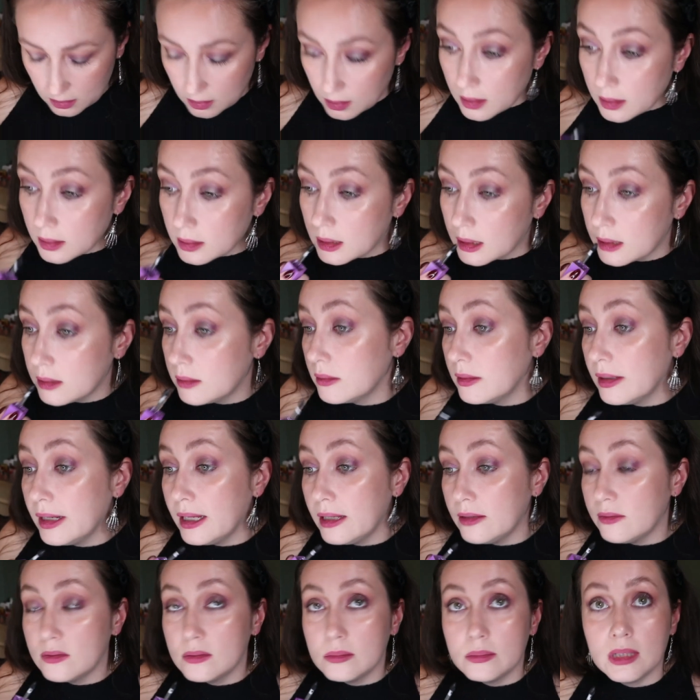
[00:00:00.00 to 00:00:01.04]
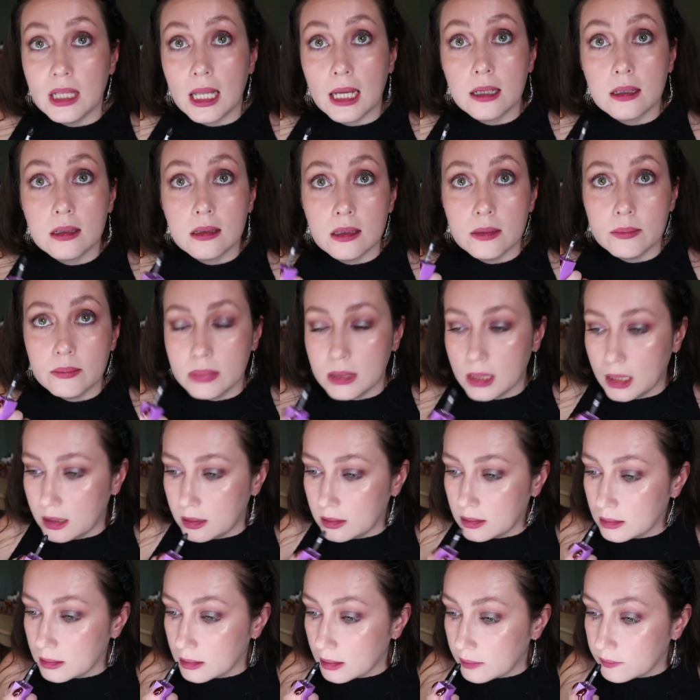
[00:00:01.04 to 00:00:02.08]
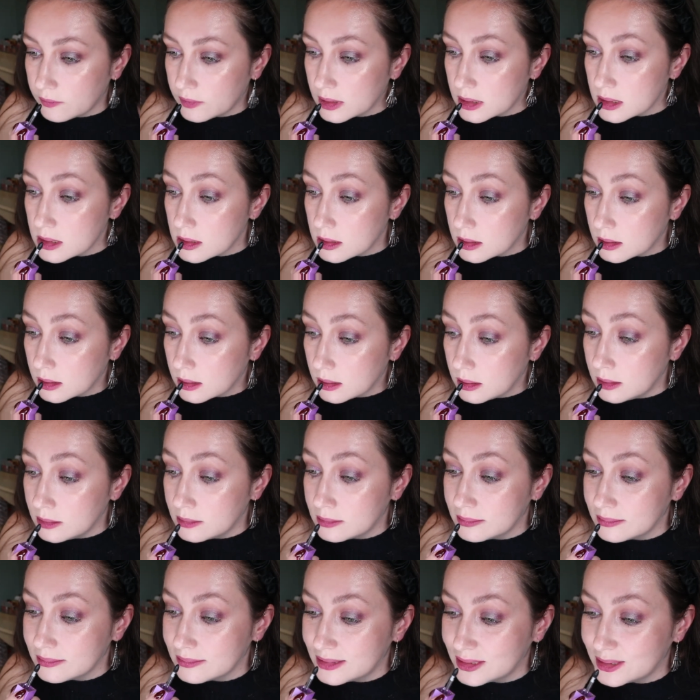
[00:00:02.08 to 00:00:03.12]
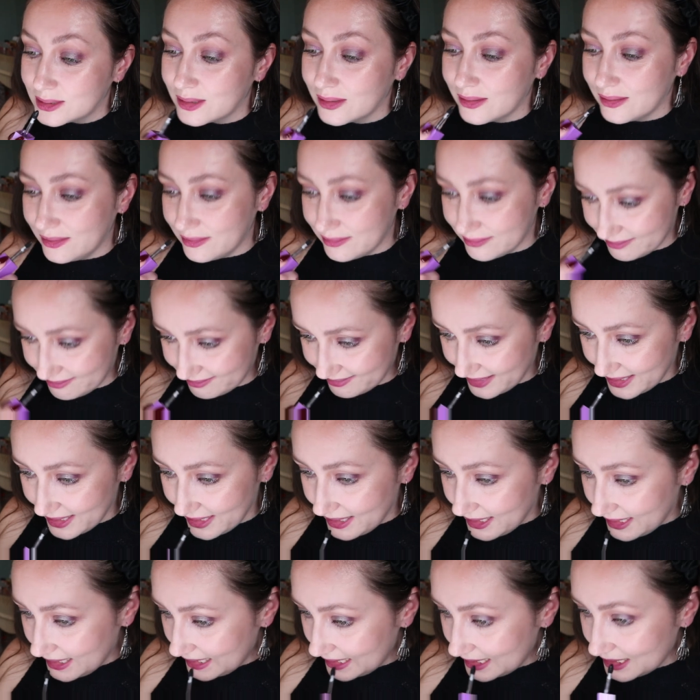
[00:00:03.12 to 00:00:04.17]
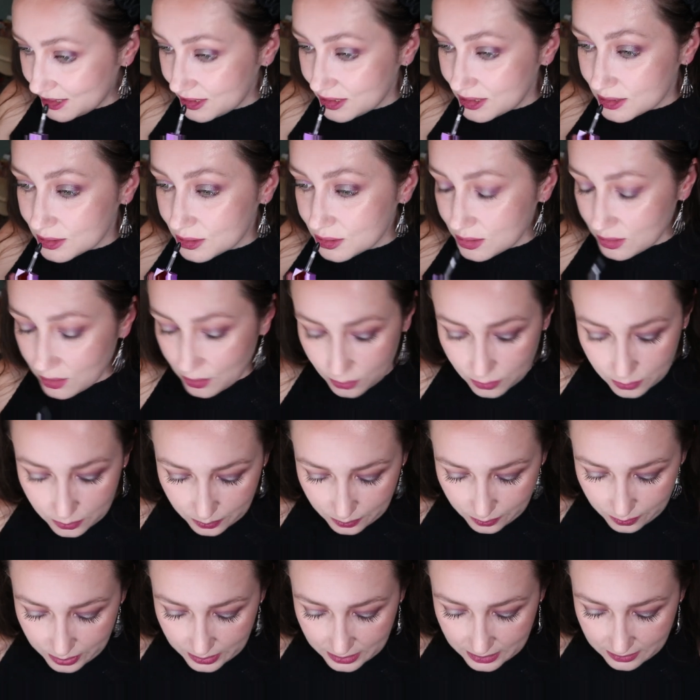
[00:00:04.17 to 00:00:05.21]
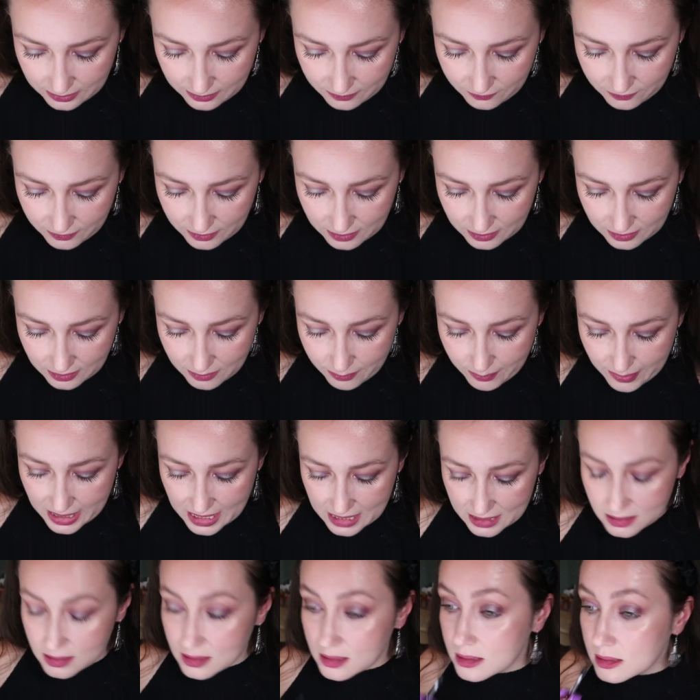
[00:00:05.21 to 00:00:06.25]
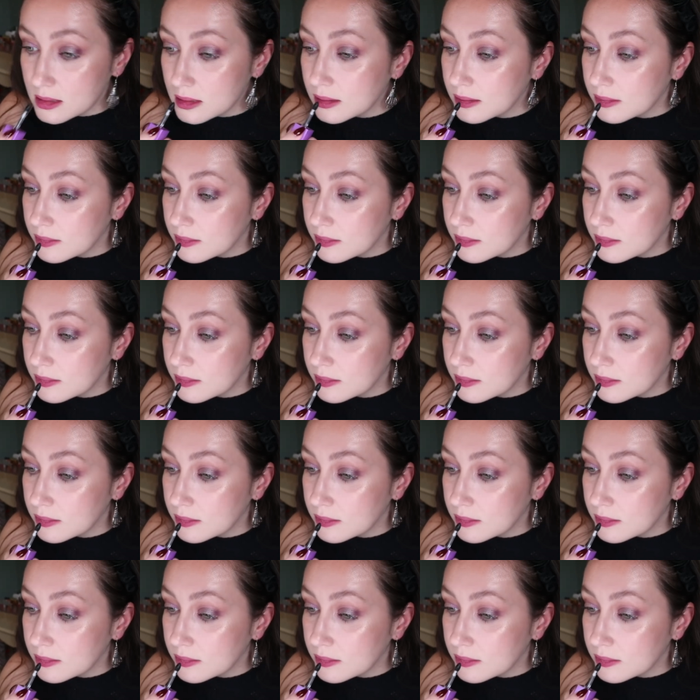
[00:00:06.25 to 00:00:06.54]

And I don't have a black lip liner, obviously. So let's just hope for the best.